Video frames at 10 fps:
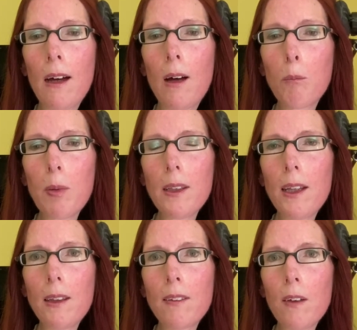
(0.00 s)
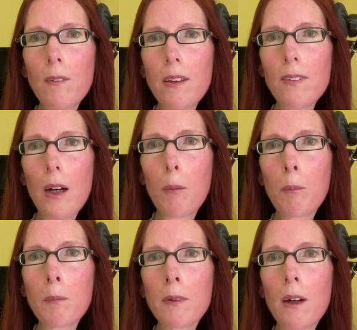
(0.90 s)
But it is only some
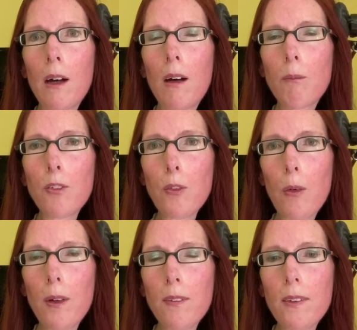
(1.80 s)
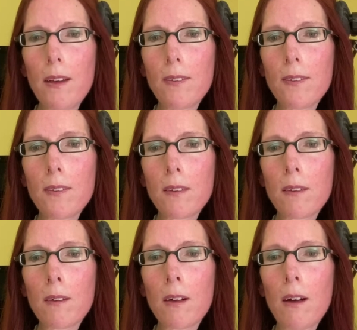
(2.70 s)
stories. There's
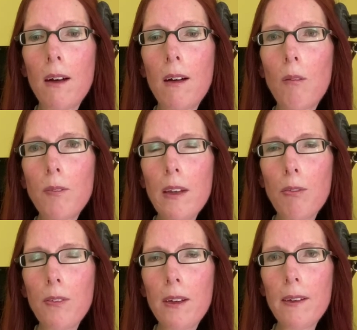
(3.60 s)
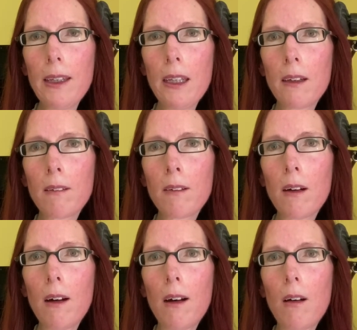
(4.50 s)
definitely
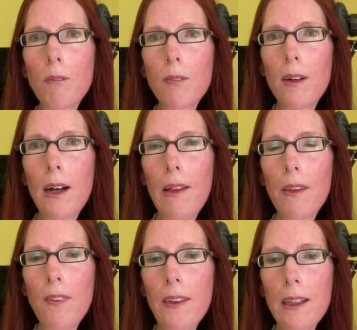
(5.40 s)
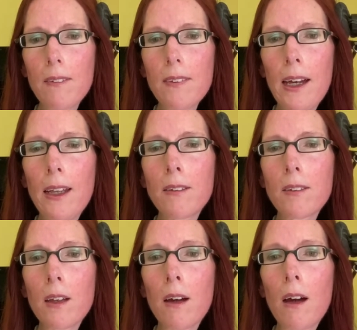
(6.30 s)
other things, and
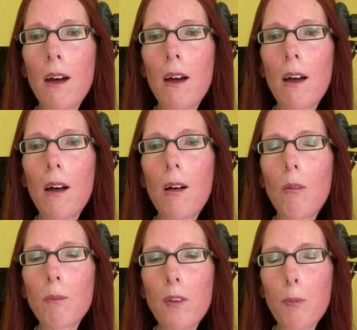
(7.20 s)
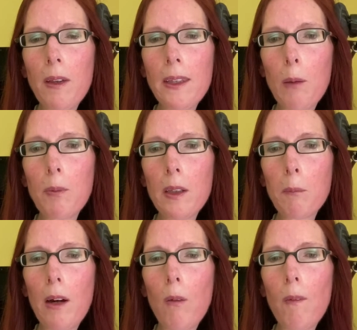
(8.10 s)
it's been happening my
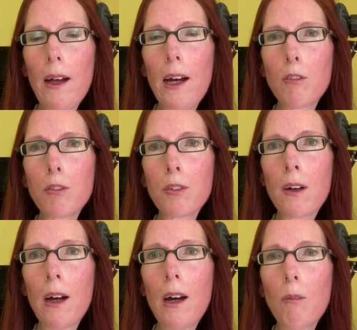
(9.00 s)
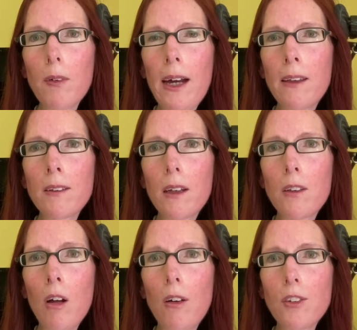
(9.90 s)
whole life, and
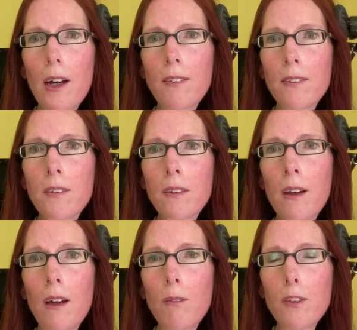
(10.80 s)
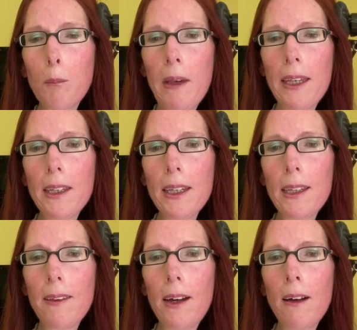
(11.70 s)
not just to me
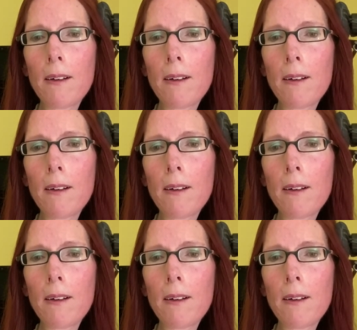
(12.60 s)
either.